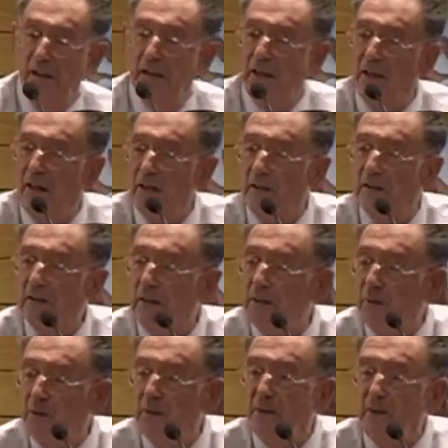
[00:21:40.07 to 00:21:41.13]
In another
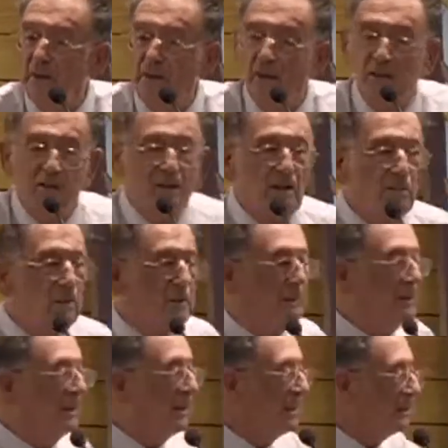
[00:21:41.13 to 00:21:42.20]
10, 20 years, there will
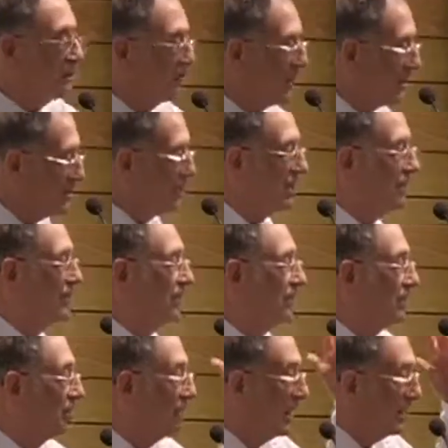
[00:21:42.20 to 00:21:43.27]
be less Russians
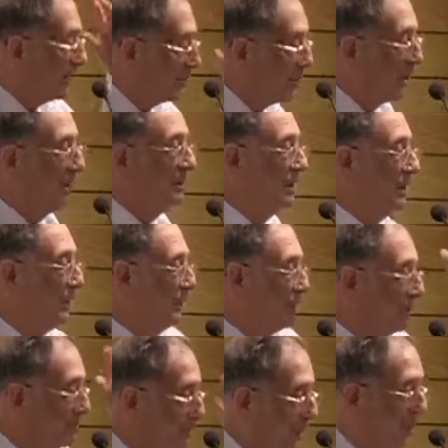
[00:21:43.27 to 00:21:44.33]
and Germans
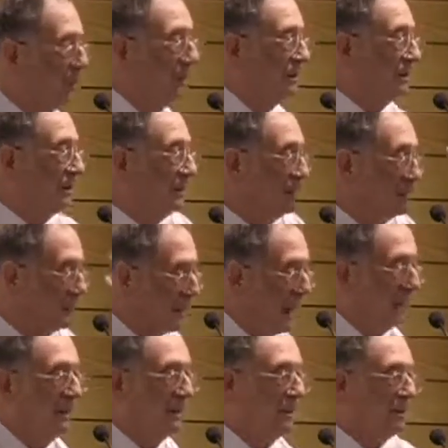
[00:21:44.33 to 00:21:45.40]
and Poles and
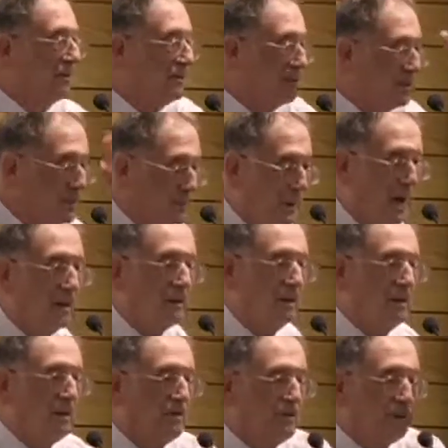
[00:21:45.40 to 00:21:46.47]
Italians and
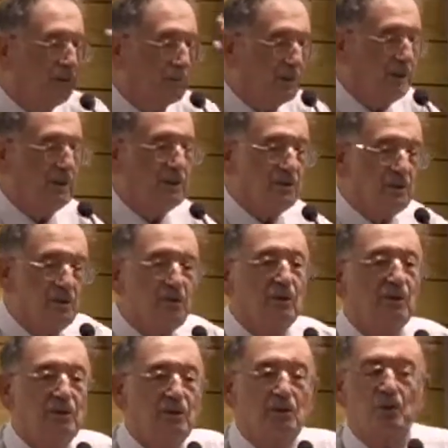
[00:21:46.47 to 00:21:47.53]
Spaniards and British and
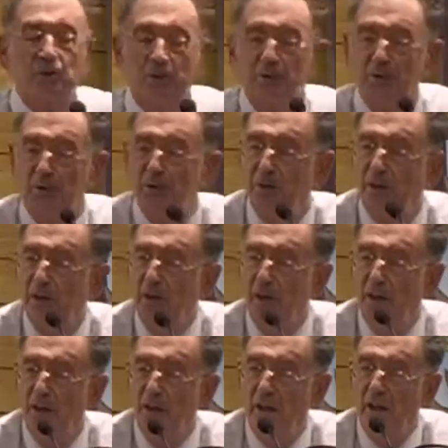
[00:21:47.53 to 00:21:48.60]
so on and so forth
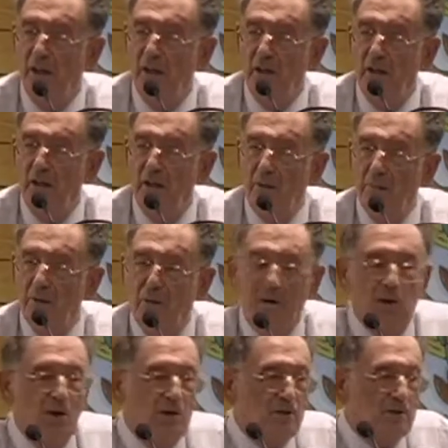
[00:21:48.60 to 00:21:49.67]

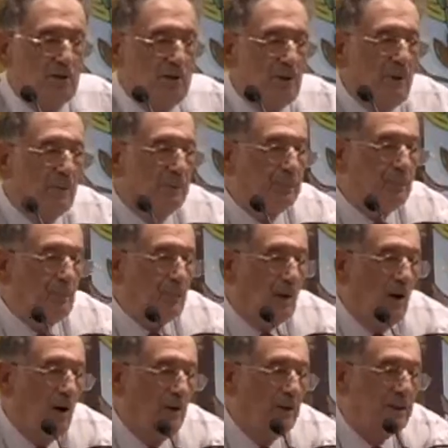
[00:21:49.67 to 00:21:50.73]
because
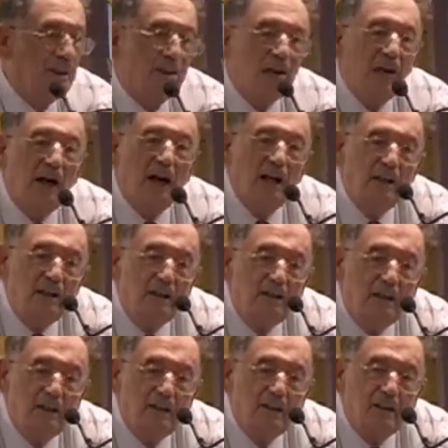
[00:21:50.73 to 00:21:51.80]
of a
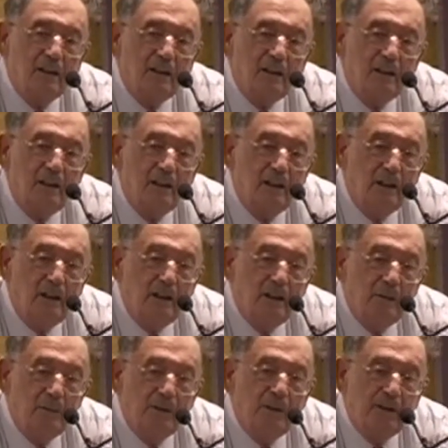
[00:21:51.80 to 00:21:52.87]
decline in the
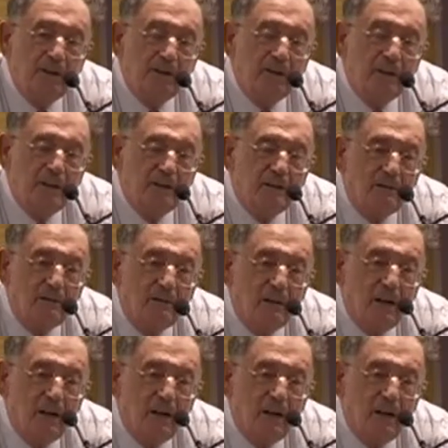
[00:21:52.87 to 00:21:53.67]
birth rate,